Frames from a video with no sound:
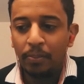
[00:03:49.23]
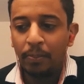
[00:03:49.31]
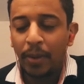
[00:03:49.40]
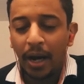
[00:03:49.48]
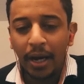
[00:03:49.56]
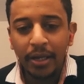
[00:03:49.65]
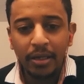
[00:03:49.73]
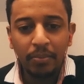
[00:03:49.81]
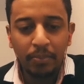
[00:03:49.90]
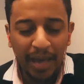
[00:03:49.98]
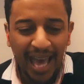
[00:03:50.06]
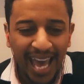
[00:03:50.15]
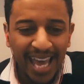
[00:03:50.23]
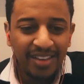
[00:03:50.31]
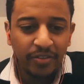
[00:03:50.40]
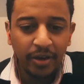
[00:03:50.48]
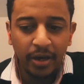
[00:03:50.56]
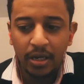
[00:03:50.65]
buying
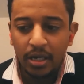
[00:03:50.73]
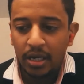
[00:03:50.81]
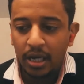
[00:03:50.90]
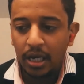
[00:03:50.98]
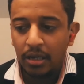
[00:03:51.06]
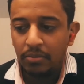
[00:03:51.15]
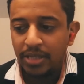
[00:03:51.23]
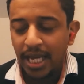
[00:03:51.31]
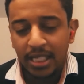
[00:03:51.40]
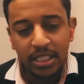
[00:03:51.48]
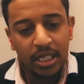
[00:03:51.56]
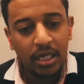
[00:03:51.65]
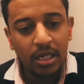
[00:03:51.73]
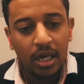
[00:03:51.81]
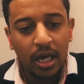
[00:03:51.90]
behavior data